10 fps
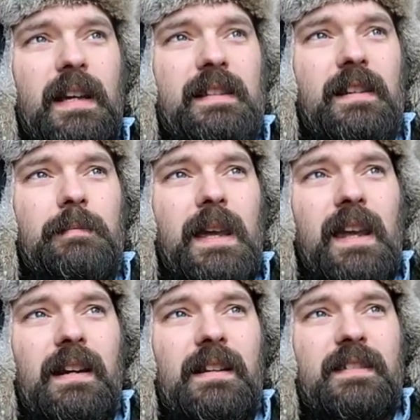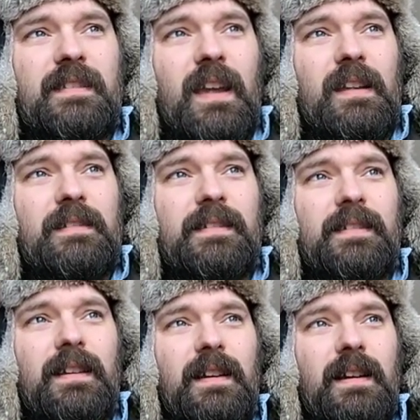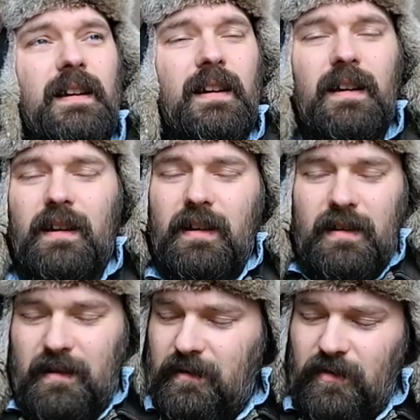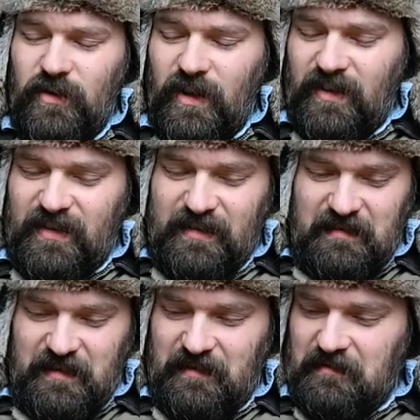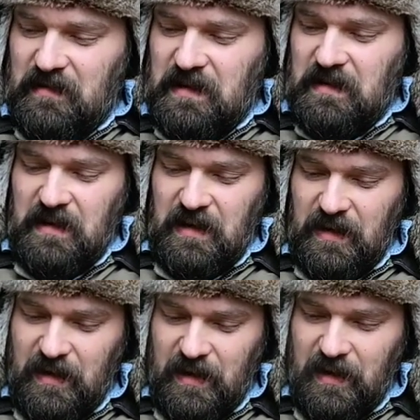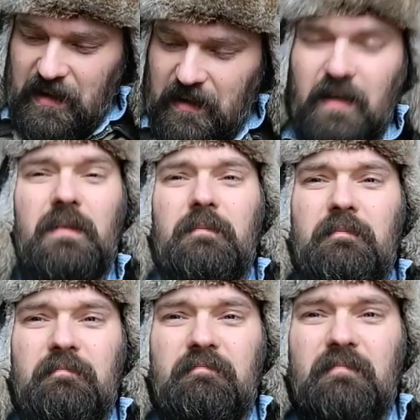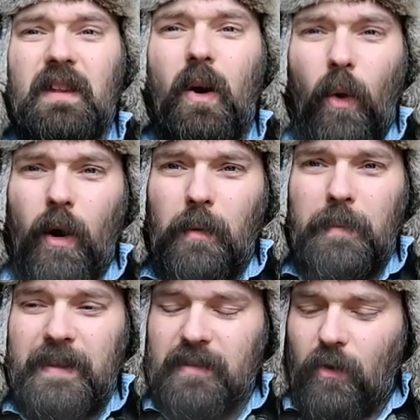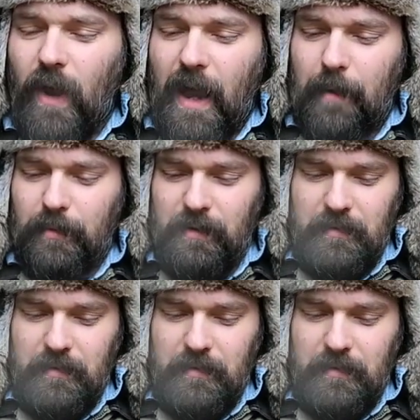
It didn't make any sense. Just Ugh. Horrible piece of crap.